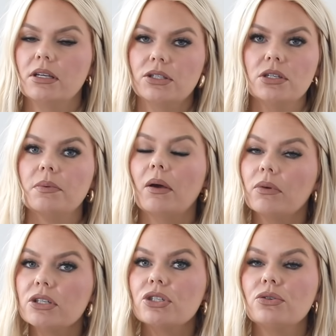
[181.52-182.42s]
excuse me, I
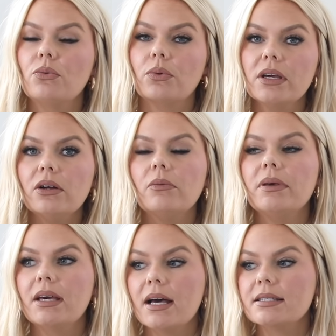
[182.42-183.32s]
wanted to do real
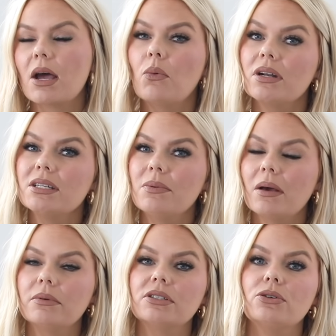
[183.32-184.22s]
because I wanted to be
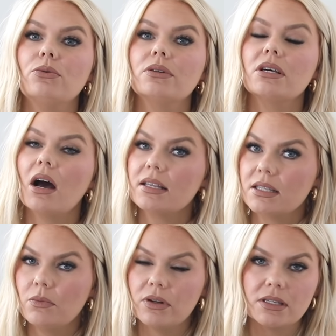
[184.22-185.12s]
able to toss
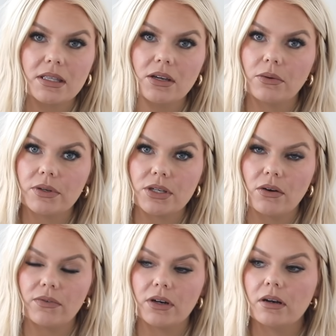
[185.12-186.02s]
them once the year was
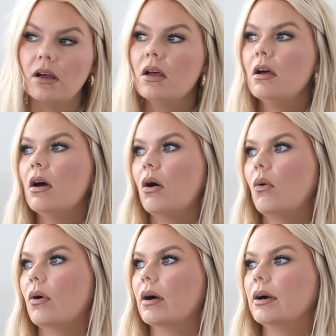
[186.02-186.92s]
over
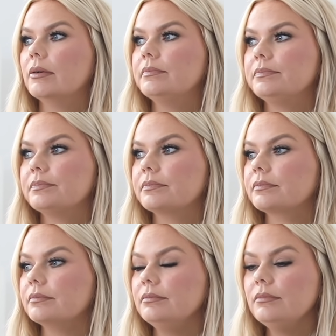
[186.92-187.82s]
or
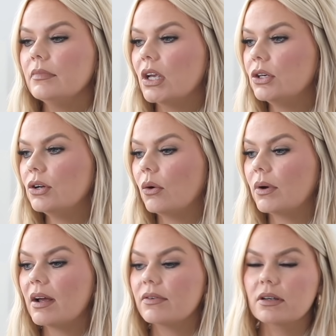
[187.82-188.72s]
you know,
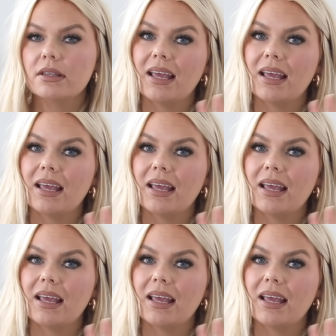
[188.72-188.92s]
whatever.